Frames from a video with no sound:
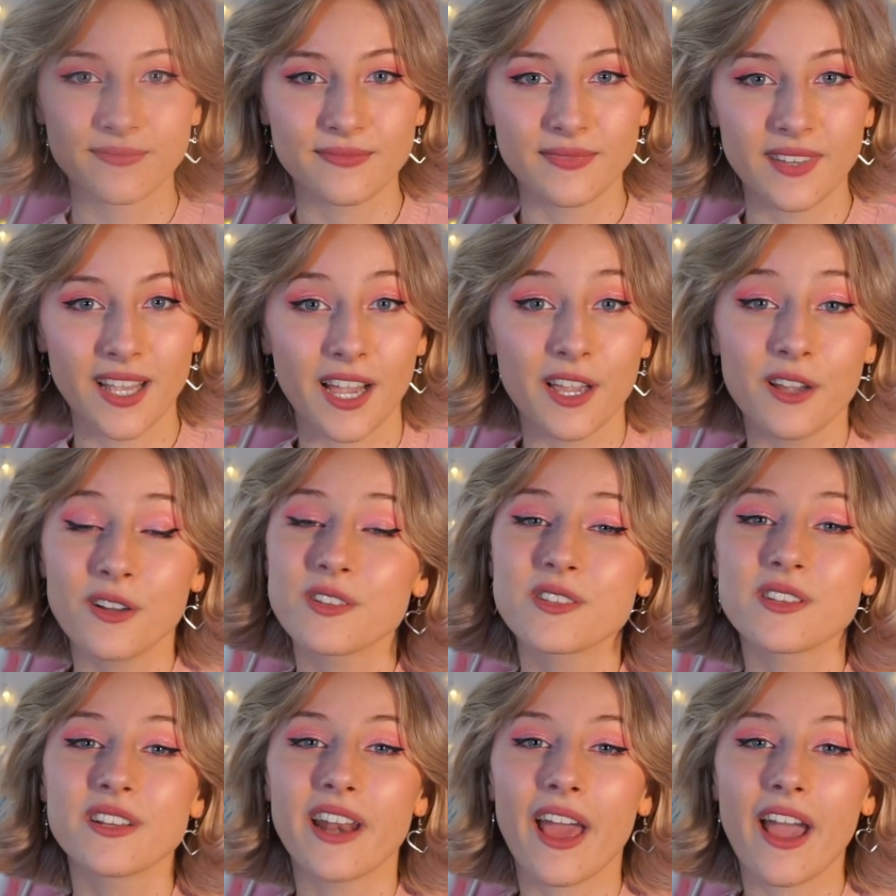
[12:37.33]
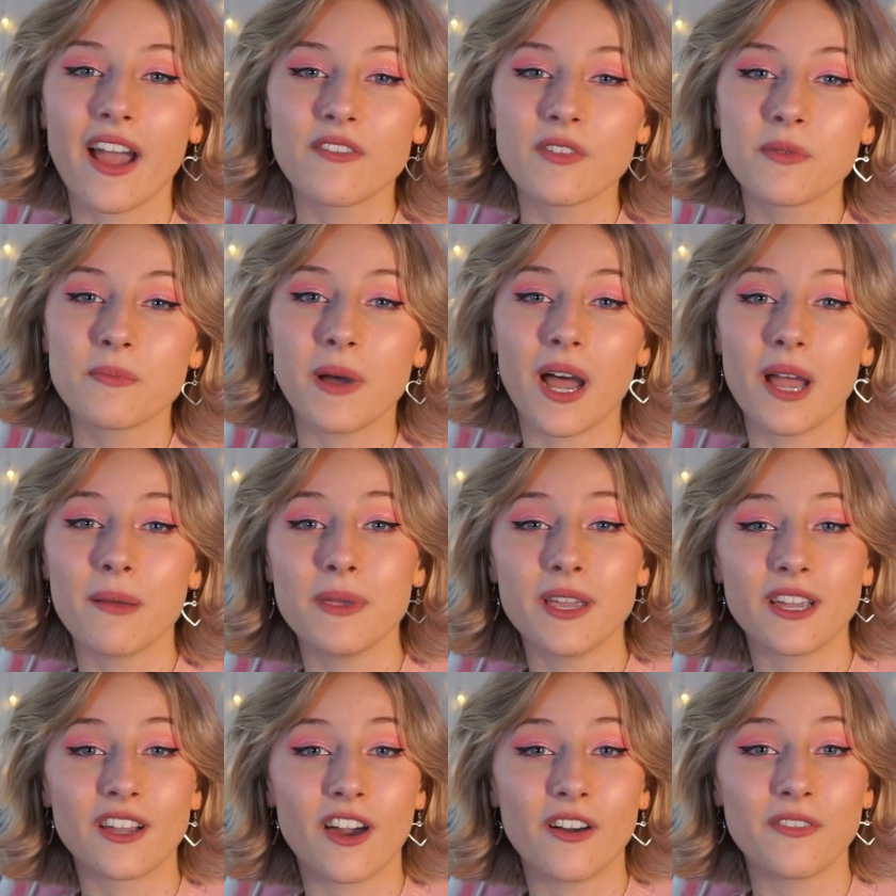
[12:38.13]
I also now have a Buy
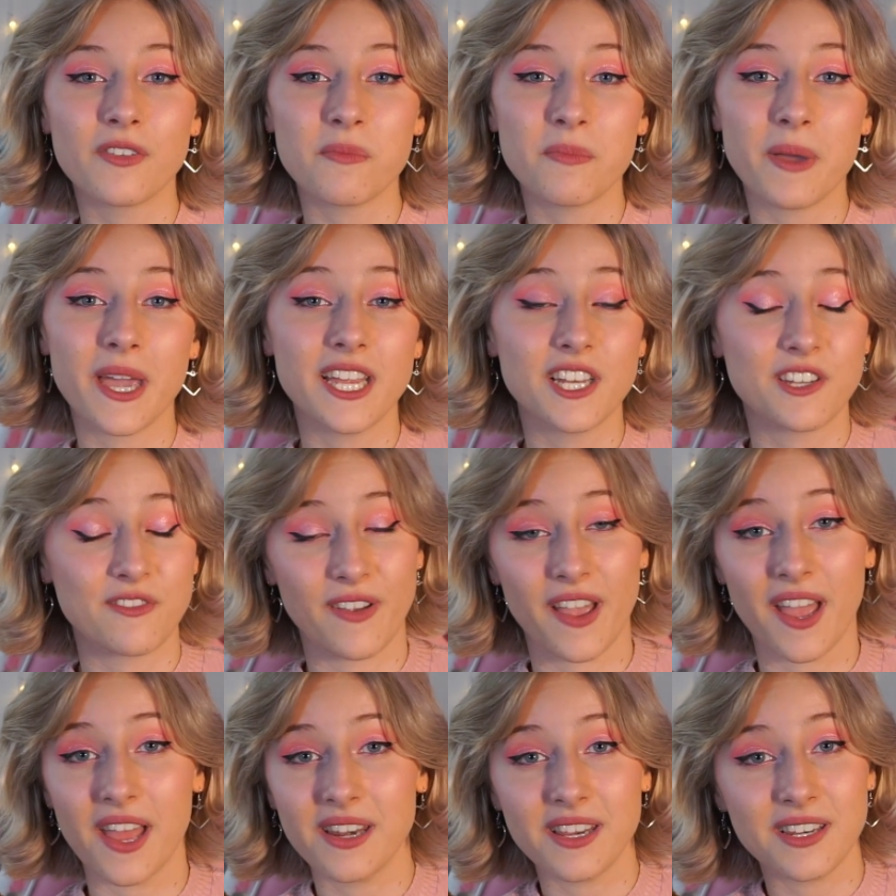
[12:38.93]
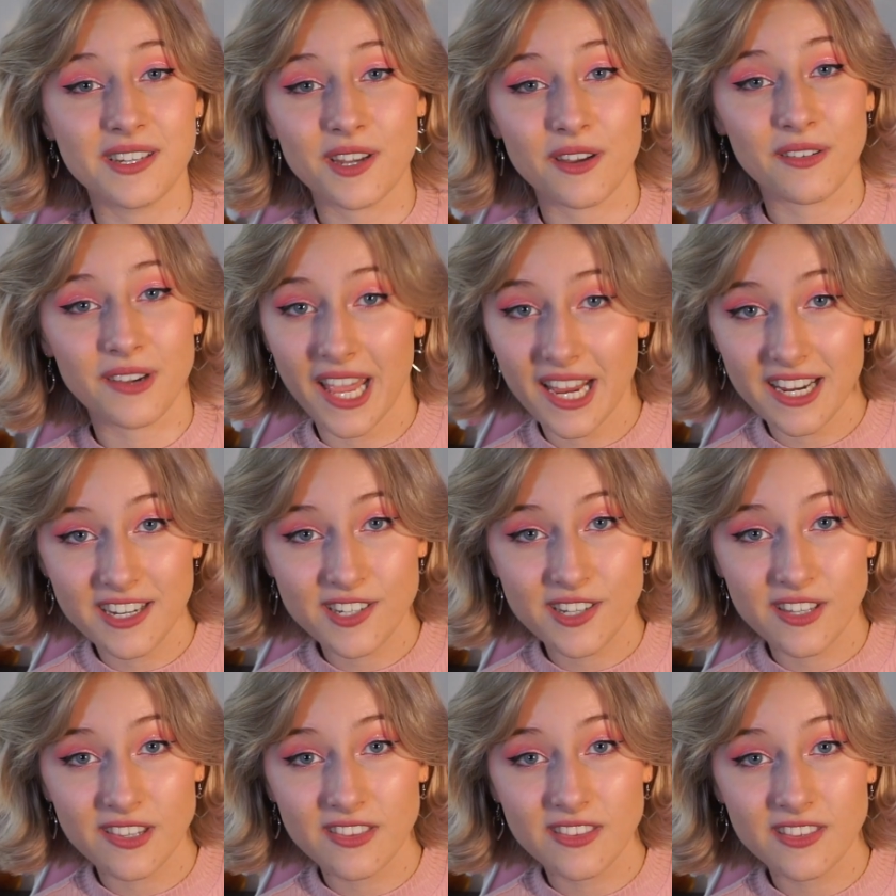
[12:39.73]
Me a Coffee page for any
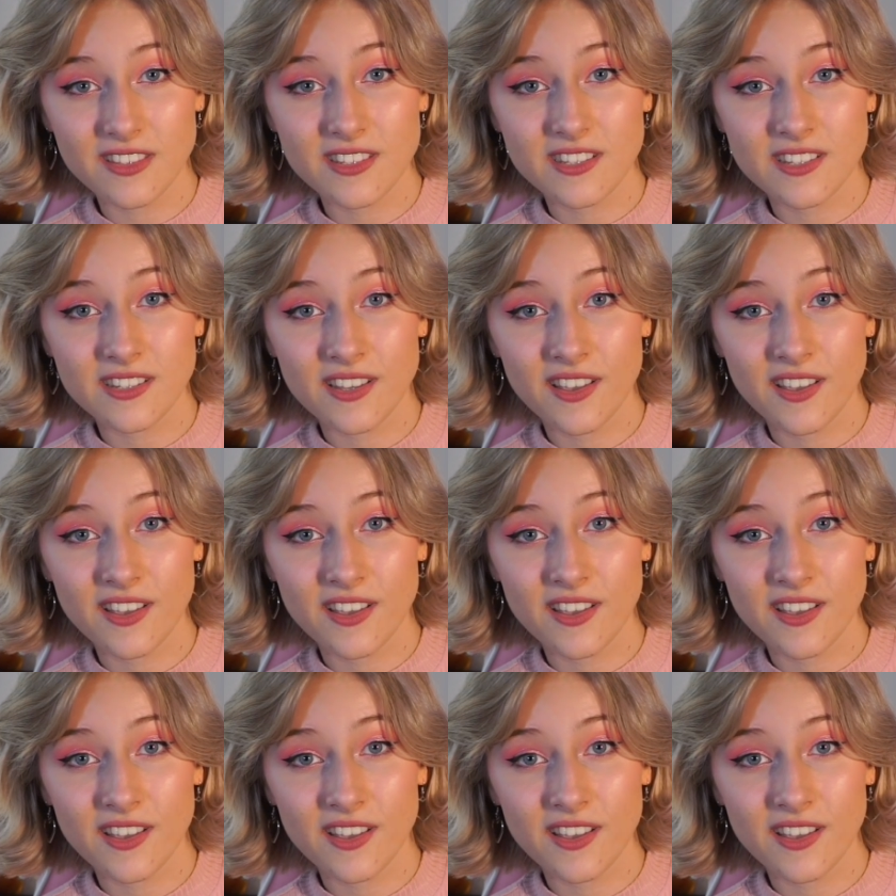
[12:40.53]
donations,